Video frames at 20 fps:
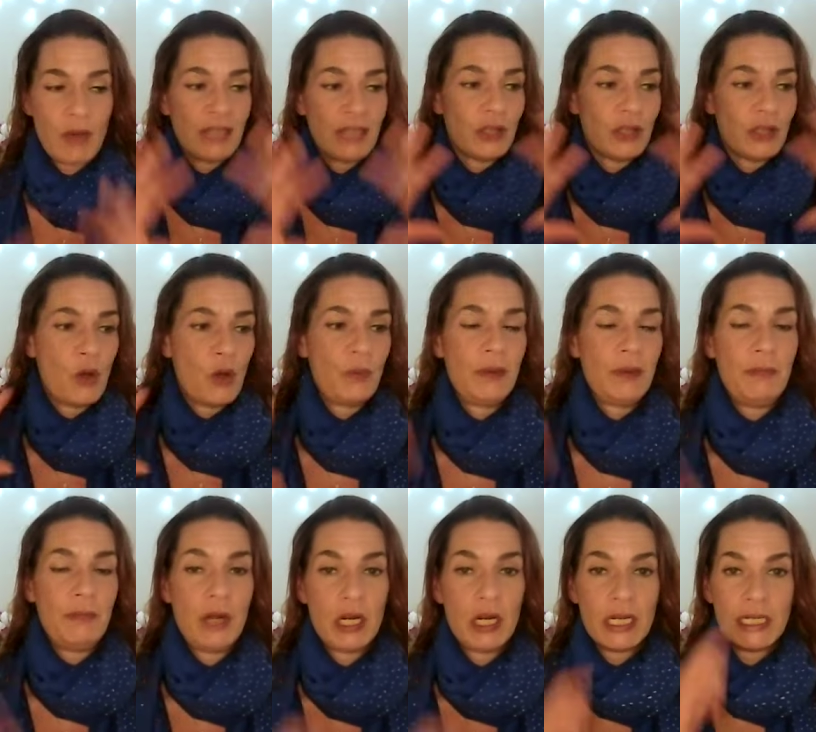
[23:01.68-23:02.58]
wide
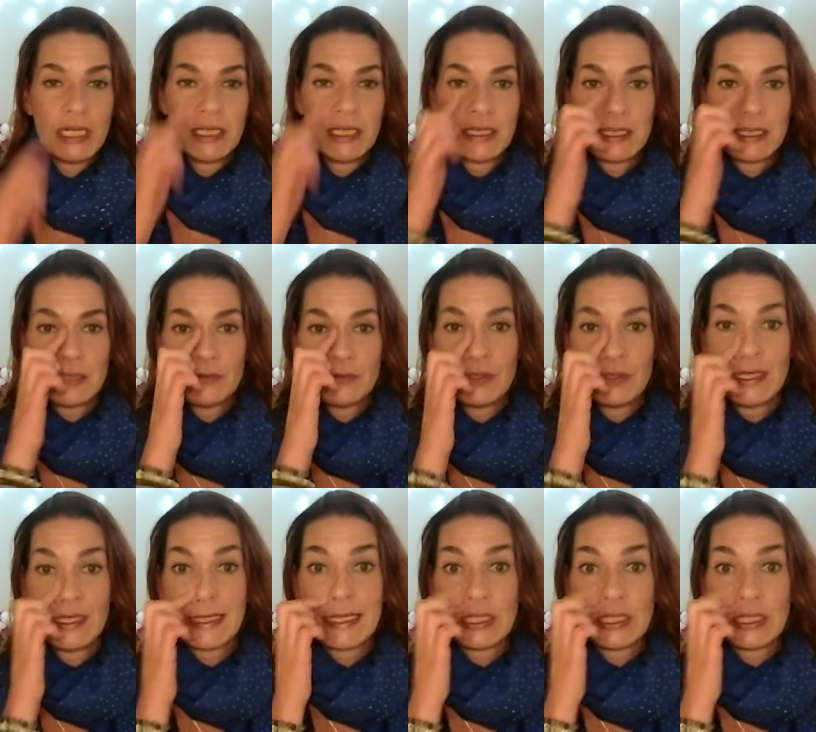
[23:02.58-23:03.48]
open miracles. The
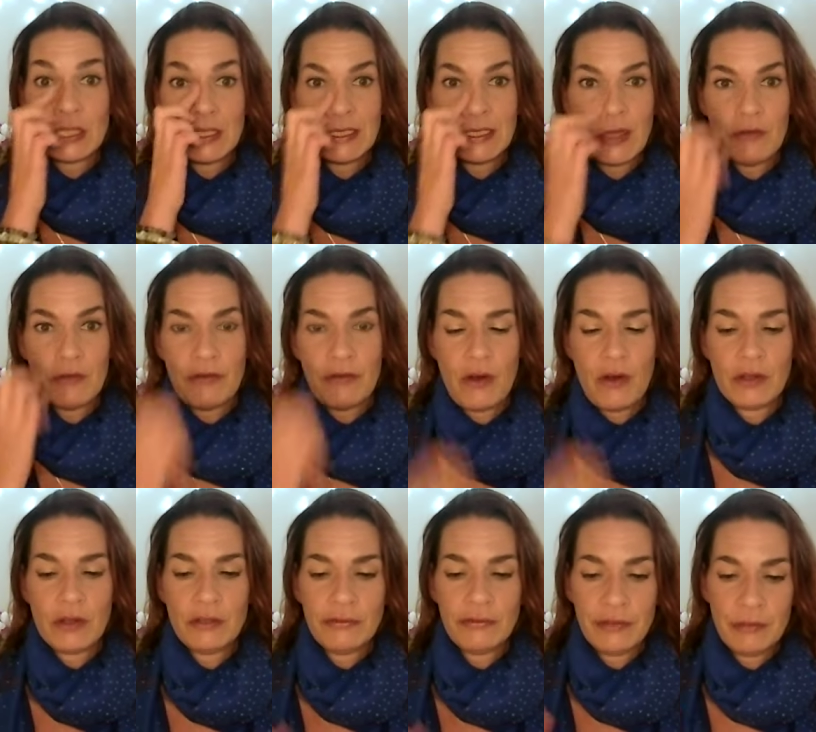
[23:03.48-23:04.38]
full ignition of
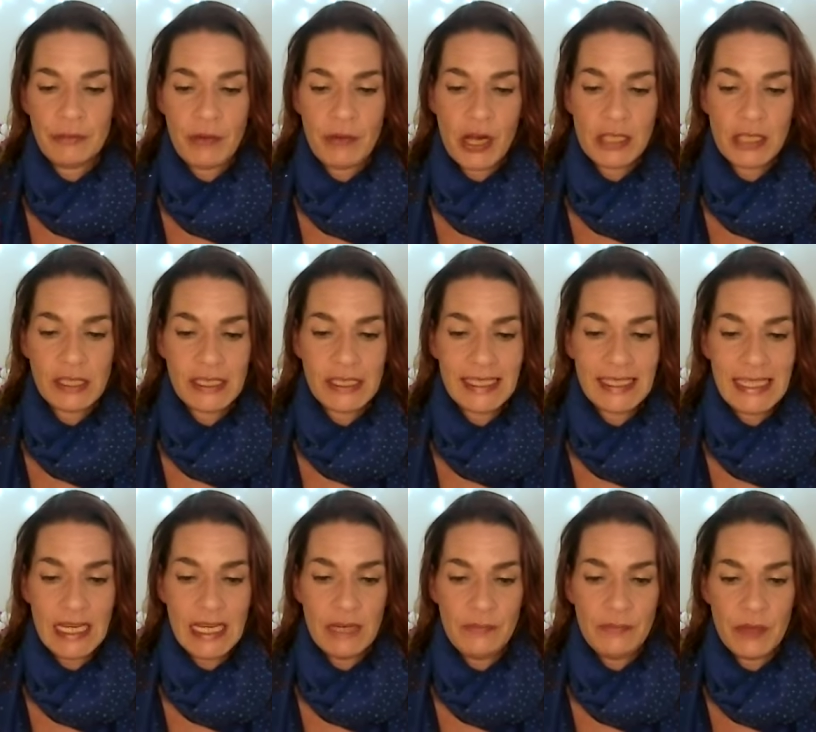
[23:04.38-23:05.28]
all new free worlds is
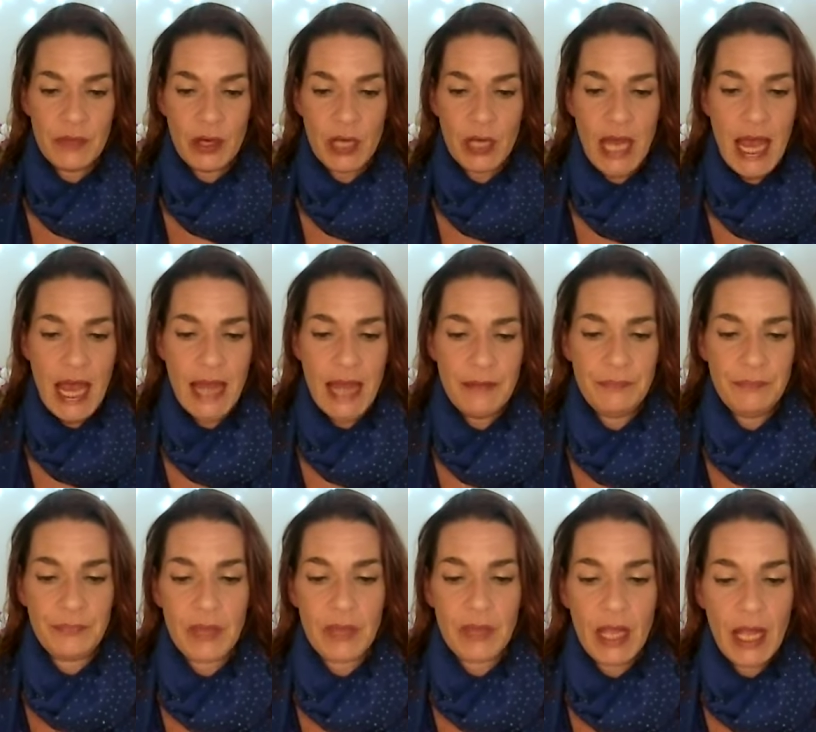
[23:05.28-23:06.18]
here, okay?
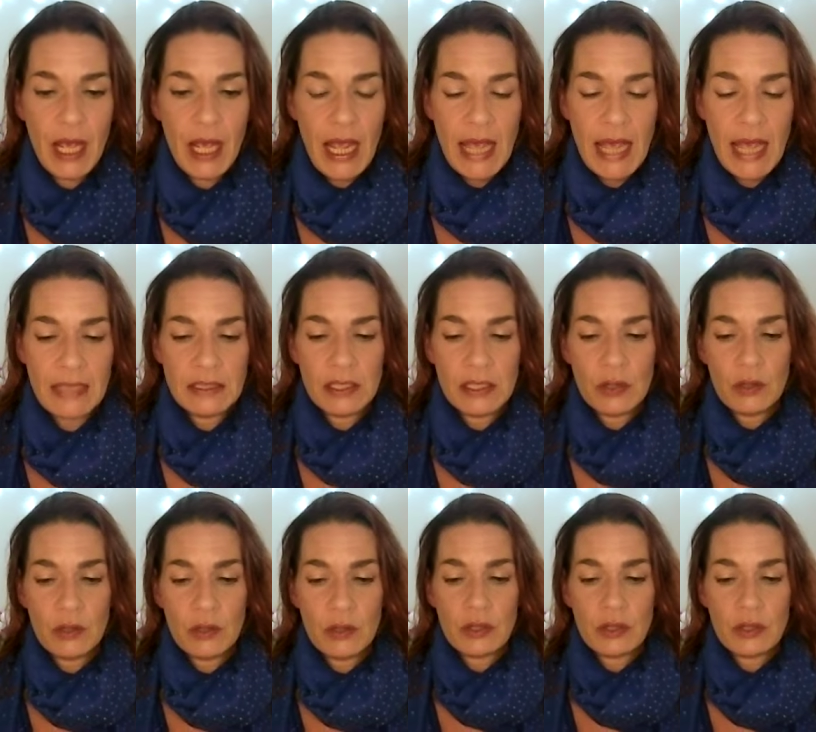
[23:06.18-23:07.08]
As
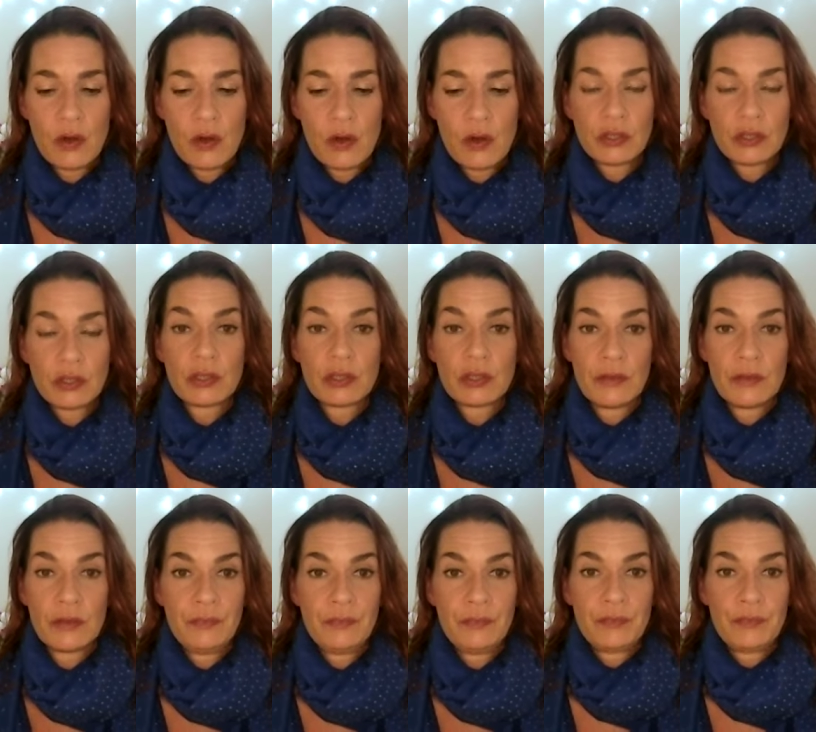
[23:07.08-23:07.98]
the old goes
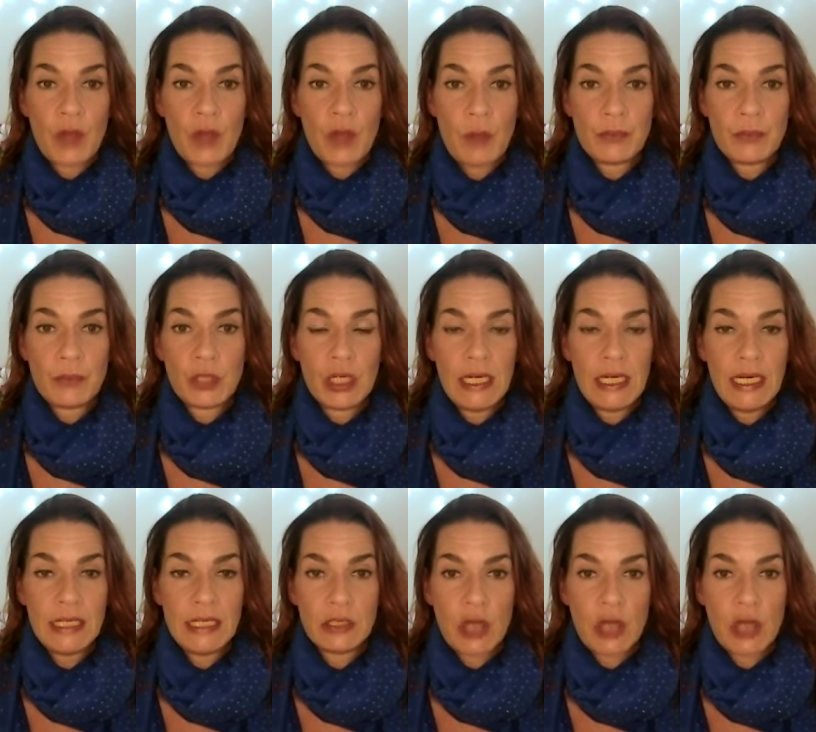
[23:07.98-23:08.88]

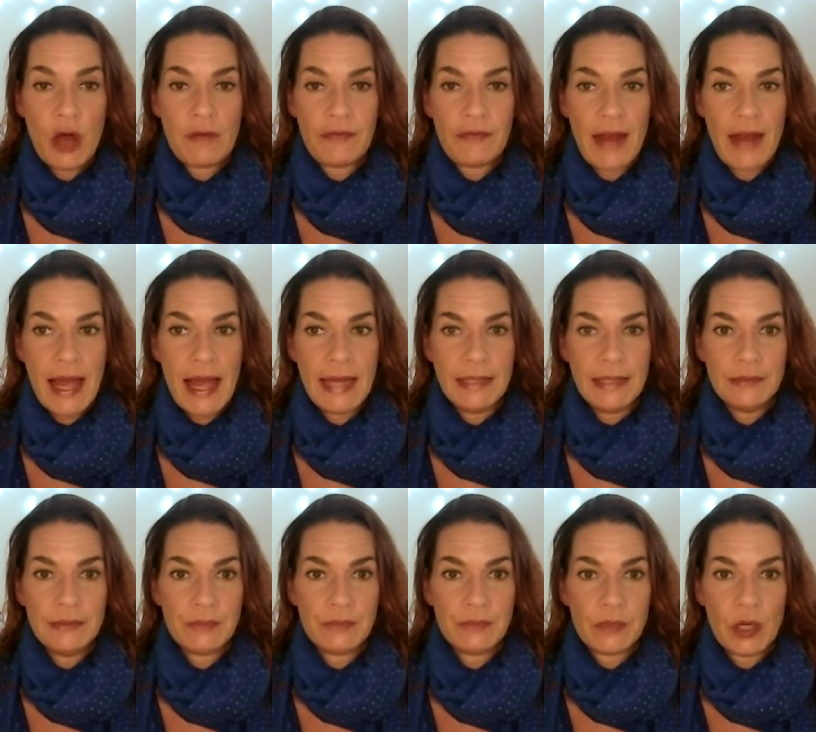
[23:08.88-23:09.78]
obsolete
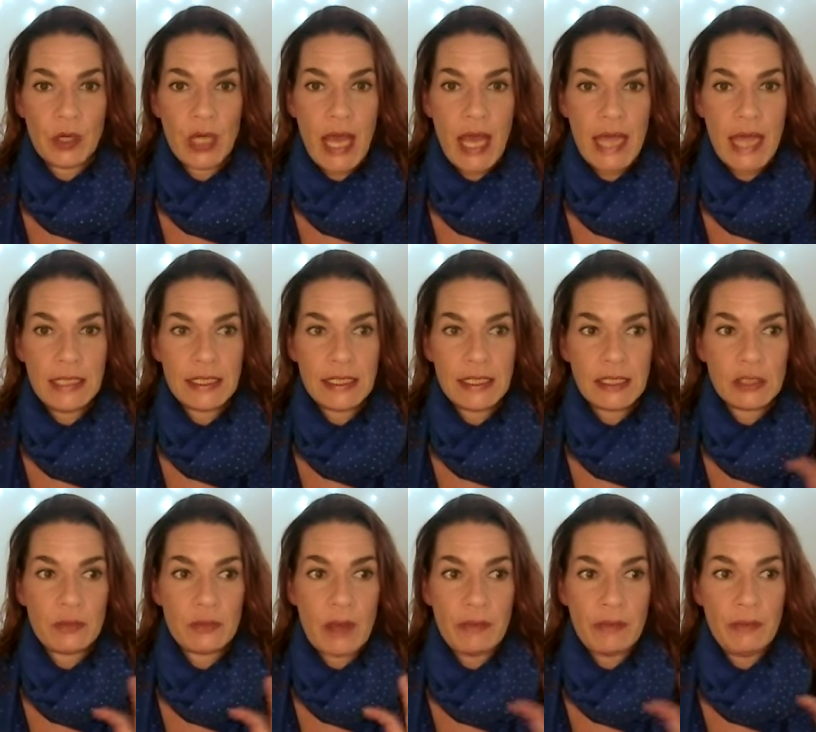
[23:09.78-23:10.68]
offline, okay? This
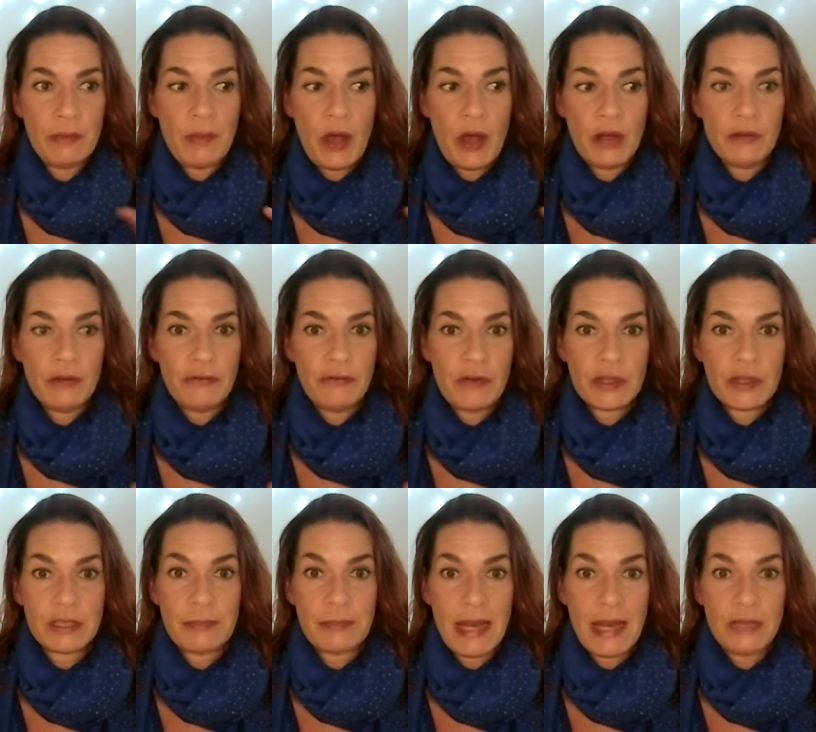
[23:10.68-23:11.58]
is where we burn the
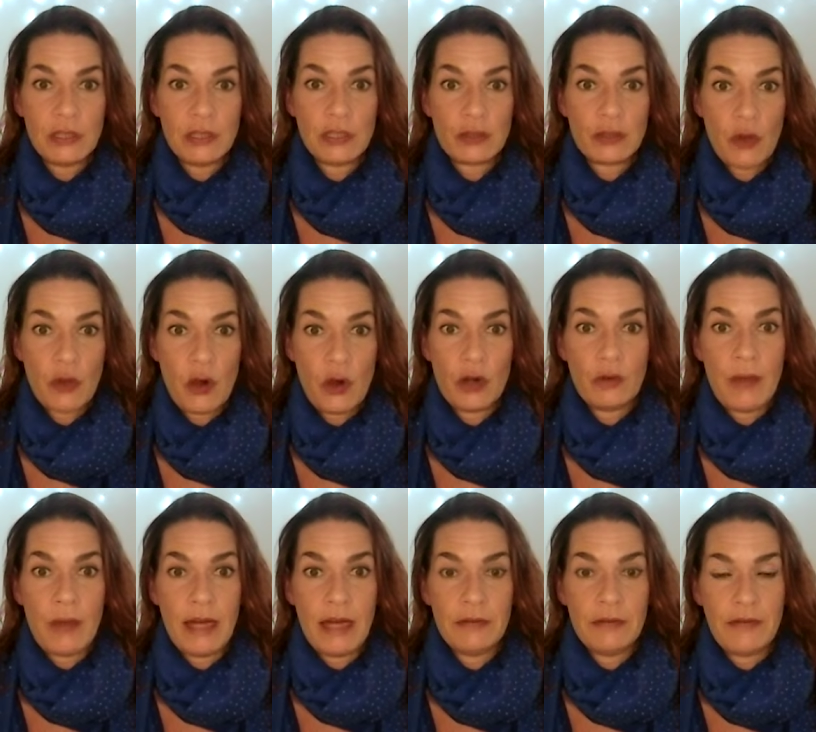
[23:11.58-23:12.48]
false matrix all
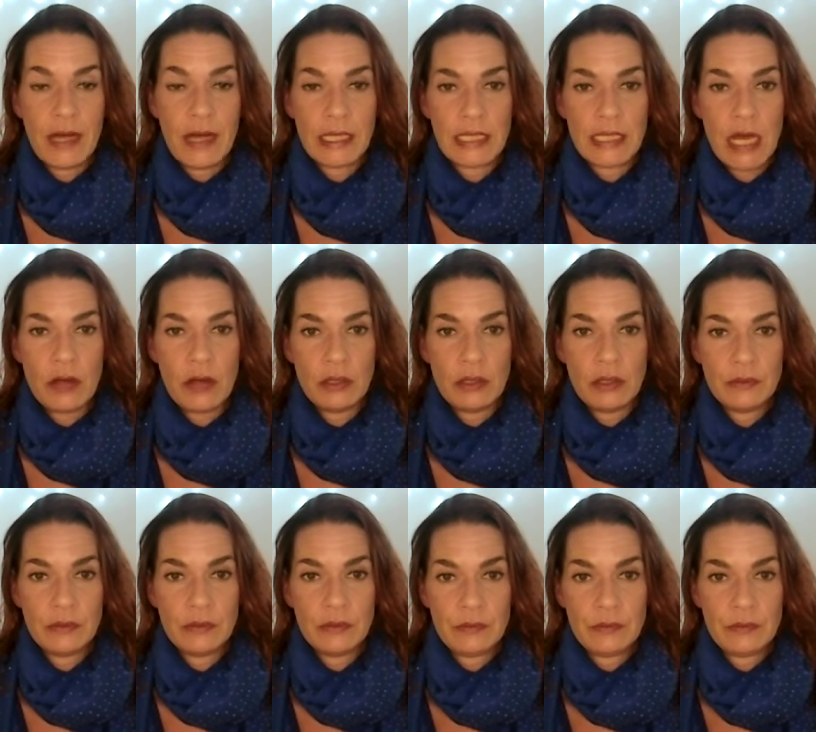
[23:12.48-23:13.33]
the way the fuck down